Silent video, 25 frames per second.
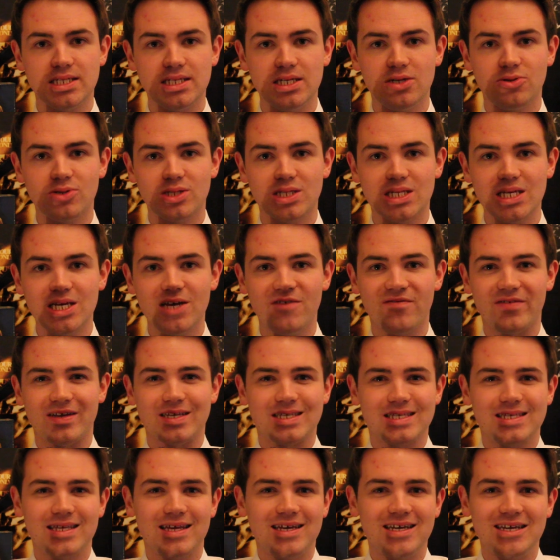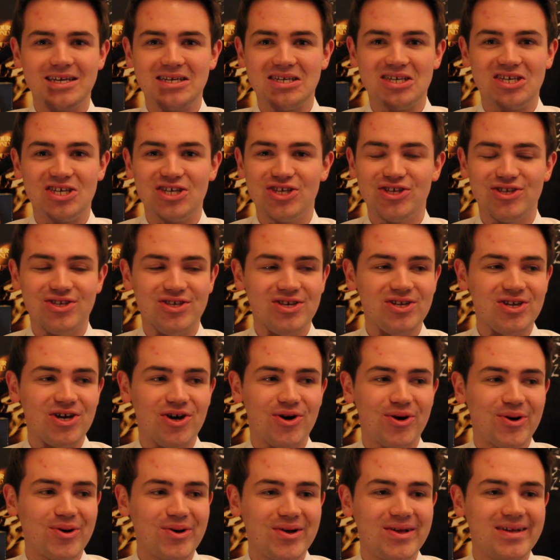Secret Service. Like, you
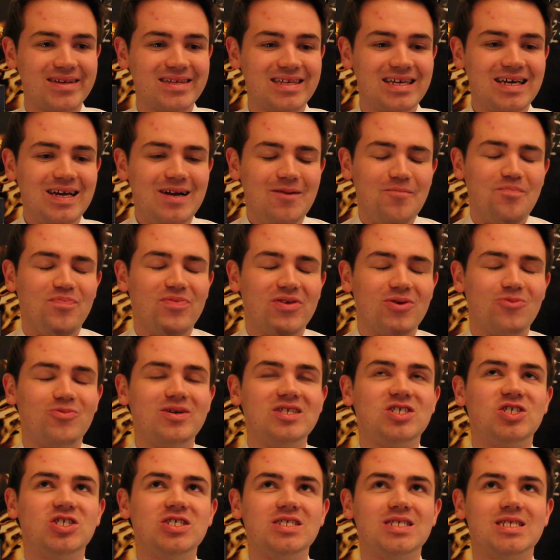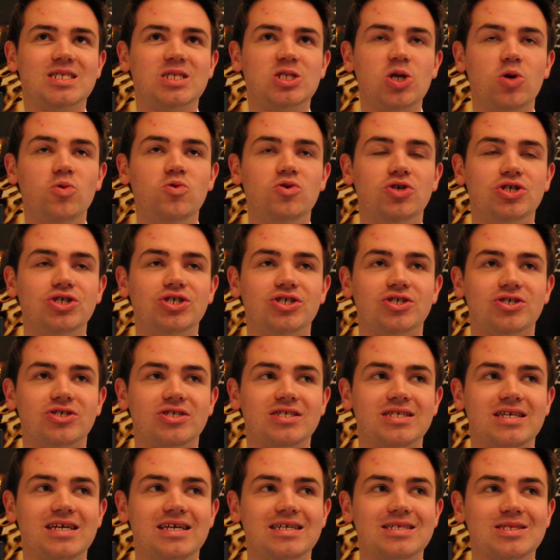know, which is so
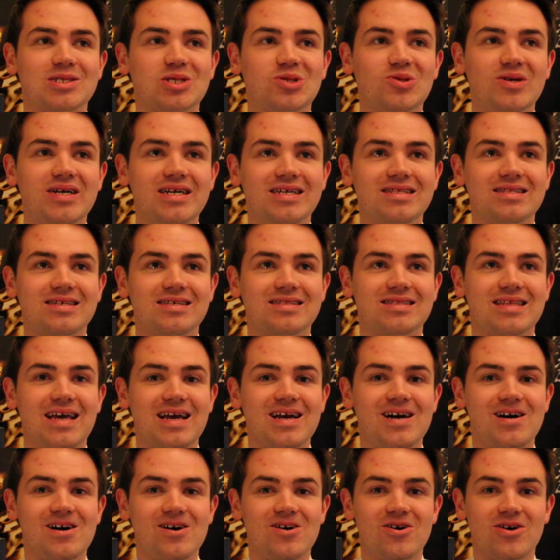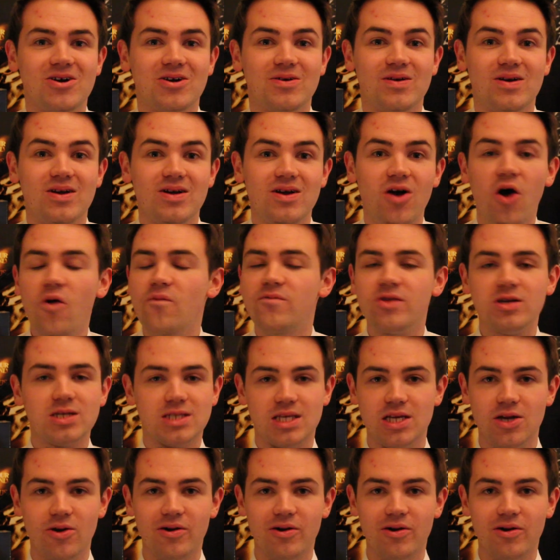good. It's great that they are obviously